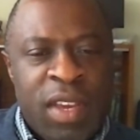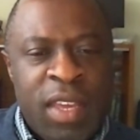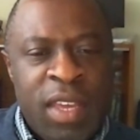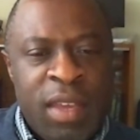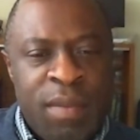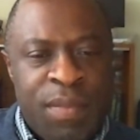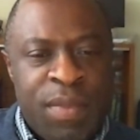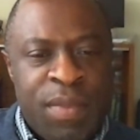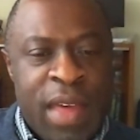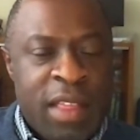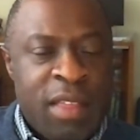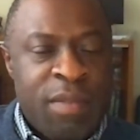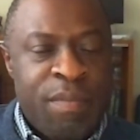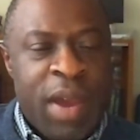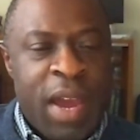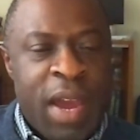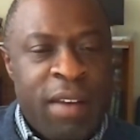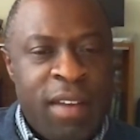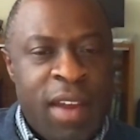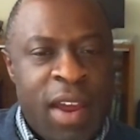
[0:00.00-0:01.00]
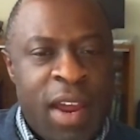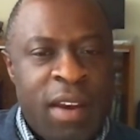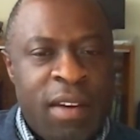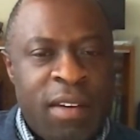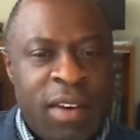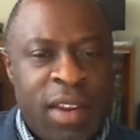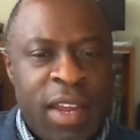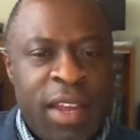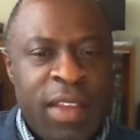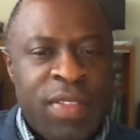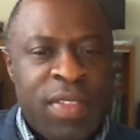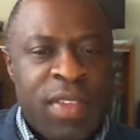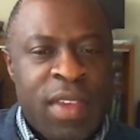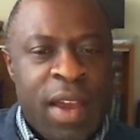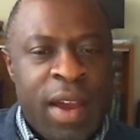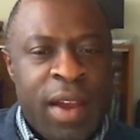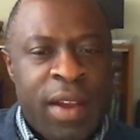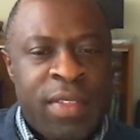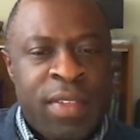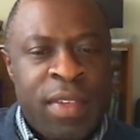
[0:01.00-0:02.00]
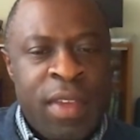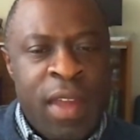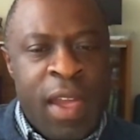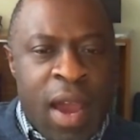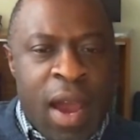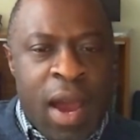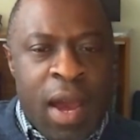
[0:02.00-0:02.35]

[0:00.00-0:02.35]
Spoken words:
keep that barrier intact.